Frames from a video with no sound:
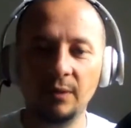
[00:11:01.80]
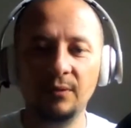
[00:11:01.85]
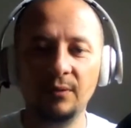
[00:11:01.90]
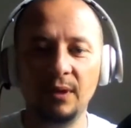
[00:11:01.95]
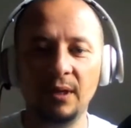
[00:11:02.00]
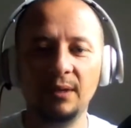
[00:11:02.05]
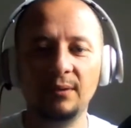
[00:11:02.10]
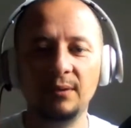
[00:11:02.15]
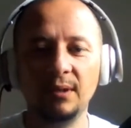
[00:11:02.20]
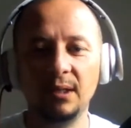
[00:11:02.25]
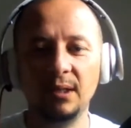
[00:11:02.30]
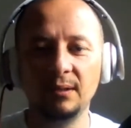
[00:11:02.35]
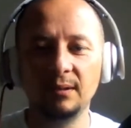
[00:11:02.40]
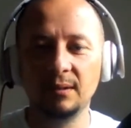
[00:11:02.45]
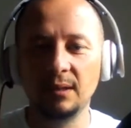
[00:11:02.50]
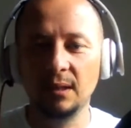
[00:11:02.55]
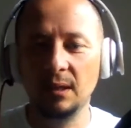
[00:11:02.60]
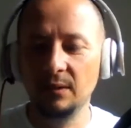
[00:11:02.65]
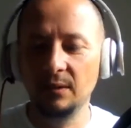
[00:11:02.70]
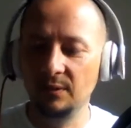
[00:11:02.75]
found it and
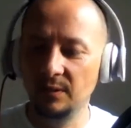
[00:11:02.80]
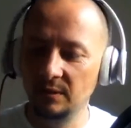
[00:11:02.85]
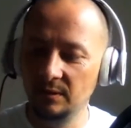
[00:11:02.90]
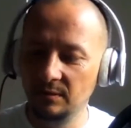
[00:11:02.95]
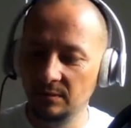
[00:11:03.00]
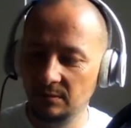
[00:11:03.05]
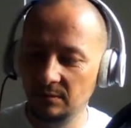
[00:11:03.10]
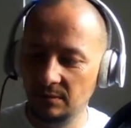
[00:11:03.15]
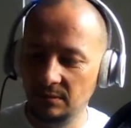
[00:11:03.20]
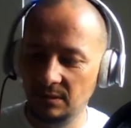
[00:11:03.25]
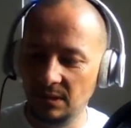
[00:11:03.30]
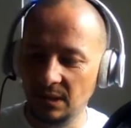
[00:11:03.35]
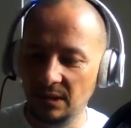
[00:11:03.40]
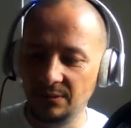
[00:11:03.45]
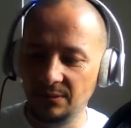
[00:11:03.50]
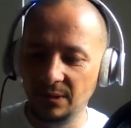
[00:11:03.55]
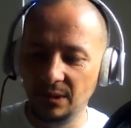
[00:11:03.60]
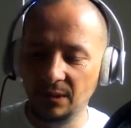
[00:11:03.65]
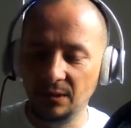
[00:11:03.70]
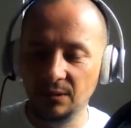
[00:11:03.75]
stuff, and just had
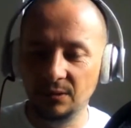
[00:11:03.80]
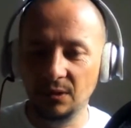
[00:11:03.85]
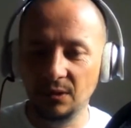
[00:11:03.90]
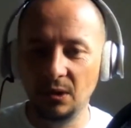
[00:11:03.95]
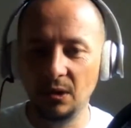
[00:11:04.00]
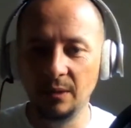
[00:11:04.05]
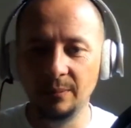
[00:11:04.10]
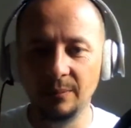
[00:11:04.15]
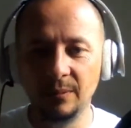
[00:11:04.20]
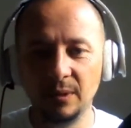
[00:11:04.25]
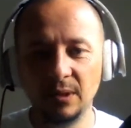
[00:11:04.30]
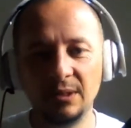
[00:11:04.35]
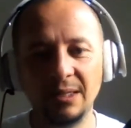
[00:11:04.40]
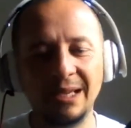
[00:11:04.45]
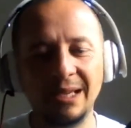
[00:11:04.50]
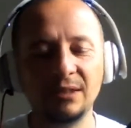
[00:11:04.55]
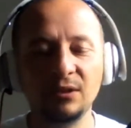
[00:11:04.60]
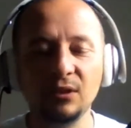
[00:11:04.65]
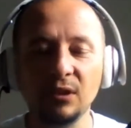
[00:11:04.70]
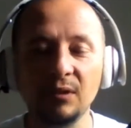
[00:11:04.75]
a really good time. It's
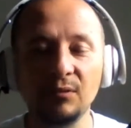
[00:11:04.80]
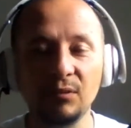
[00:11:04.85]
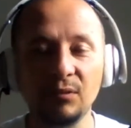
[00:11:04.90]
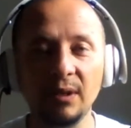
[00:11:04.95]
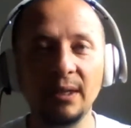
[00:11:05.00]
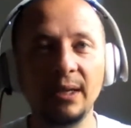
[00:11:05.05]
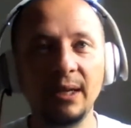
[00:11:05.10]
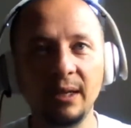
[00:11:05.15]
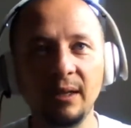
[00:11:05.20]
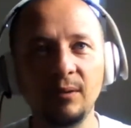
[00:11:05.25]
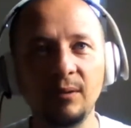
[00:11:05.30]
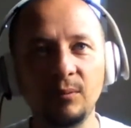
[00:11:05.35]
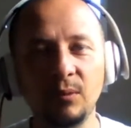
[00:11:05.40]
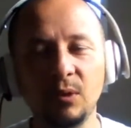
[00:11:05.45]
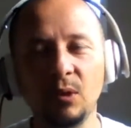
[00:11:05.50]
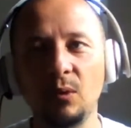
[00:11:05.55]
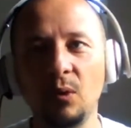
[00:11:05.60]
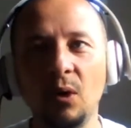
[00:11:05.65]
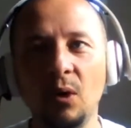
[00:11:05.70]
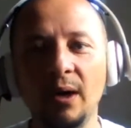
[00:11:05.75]
actually really
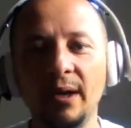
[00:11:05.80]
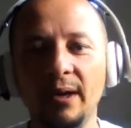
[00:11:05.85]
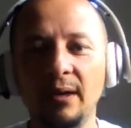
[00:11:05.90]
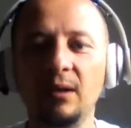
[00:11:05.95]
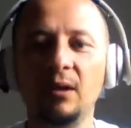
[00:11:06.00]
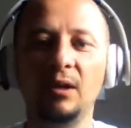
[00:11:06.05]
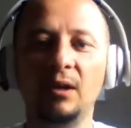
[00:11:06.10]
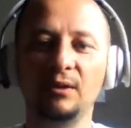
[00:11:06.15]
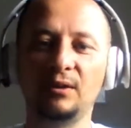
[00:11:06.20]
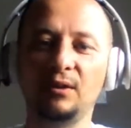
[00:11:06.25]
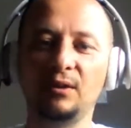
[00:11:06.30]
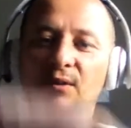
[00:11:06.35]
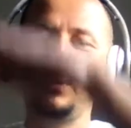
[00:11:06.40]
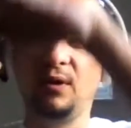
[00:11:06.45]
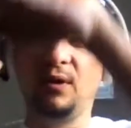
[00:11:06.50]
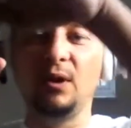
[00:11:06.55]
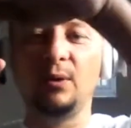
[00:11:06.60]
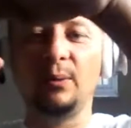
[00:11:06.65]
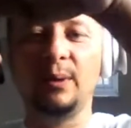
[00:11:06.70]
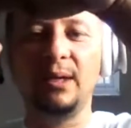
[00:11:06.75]
quite hard to
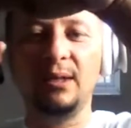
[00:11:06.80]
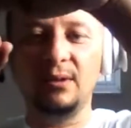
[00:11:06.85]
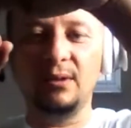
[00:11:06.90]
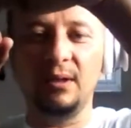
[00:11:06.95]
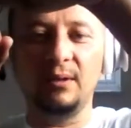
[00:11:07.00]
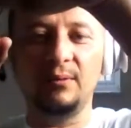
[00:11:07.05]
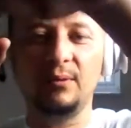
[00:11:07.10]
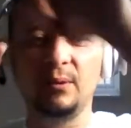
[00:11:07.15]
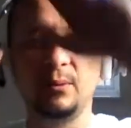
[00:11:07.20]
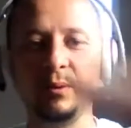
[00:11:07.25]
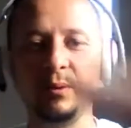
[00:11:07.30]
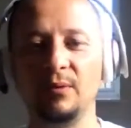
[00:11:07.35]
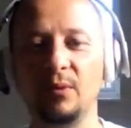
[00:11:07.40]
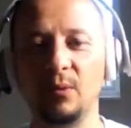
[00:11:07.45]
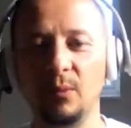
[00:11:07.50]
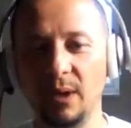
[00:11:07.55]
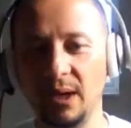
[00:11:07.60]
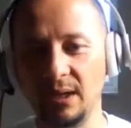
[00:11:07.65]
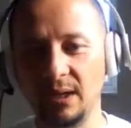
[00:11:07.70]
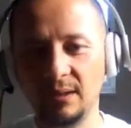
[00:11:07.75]
follow each other with a
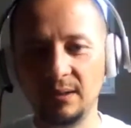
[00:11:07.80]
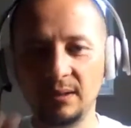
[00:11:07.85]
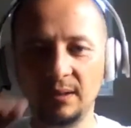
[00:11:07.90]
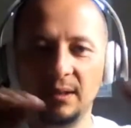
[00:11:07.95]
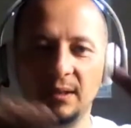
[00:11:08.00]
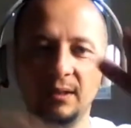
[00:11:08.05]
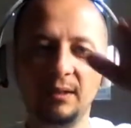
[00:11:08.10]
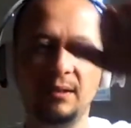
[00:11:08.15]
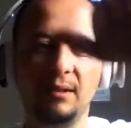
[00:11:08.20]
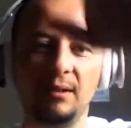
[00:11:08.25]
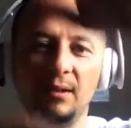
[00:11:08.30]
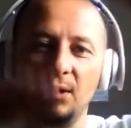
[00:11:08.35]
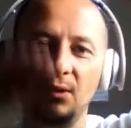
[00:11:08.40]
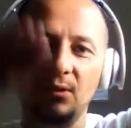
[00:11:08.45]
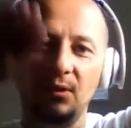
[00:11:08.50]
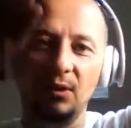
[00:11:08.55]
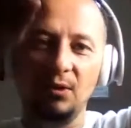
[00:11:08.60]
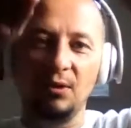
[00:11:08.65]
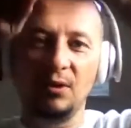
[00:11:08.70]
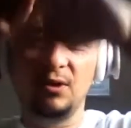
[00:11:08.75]
wing,
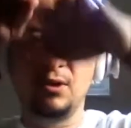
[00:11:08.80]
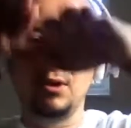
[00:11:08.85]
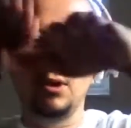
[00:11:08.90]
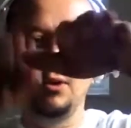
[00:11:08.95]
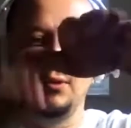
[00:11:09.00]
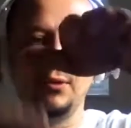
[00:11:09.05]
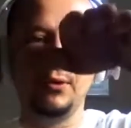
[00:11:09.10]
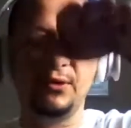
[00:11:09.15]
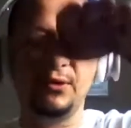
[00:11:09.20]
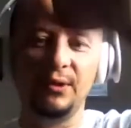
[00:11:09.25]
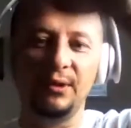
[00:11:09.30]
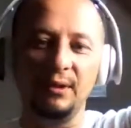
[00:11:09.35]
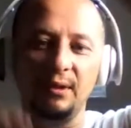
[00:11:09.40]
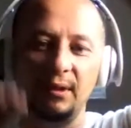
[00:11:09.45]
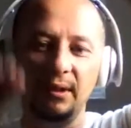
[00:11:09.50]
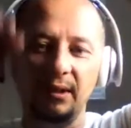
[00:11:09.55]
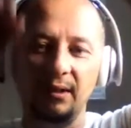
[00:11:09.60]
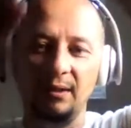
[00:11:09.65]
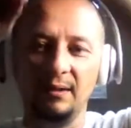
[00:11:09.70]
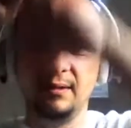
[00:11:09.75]
because you're just
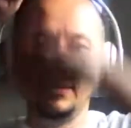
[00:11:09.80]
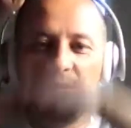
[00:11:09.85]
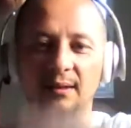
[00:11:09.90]
constantly